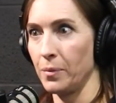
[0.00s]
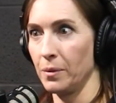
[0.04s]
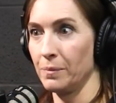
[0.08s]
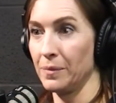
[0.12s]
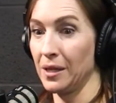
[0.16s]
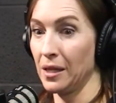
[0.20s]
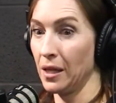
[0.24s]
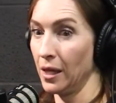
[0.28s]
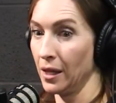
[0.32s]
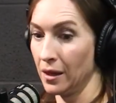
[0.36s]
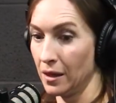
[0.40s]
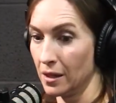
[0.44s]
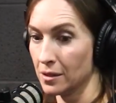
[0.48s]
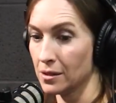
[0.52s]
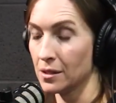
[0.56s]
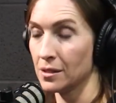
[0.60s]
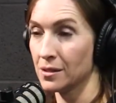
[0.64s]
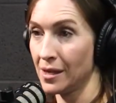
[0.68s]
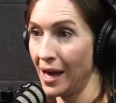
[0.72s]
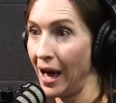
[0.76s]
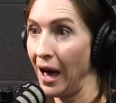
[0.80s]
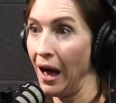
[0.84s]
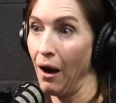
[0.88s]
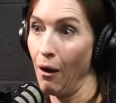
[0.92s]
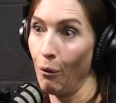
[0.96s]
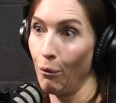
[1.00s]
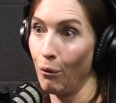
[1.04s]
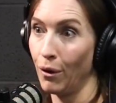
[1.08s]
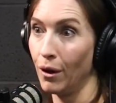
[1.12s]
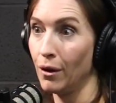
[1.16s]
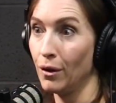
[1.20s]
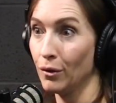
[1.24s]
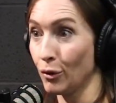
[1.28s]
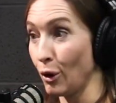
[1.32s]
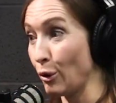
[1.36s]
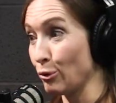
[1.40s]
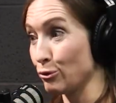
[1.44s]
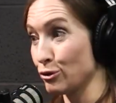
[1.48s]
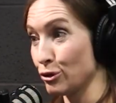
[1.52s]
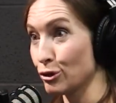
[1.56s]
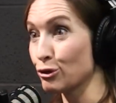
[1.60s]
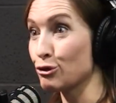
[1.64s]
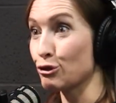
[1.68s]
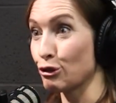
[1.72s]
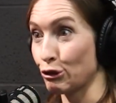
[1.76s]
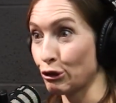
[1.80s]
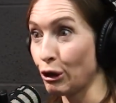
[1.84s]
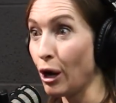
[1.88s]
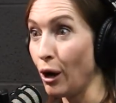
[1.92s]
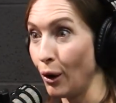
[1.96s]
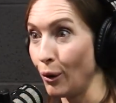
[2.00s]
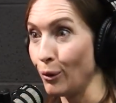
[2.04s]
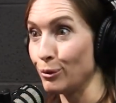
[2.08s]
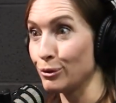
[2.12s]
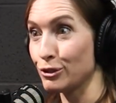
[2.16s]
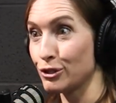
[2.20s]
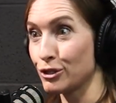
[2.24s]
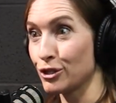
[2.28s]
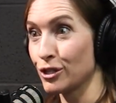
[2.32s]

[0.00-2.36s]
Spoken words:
and be like, this is how coaches should coach.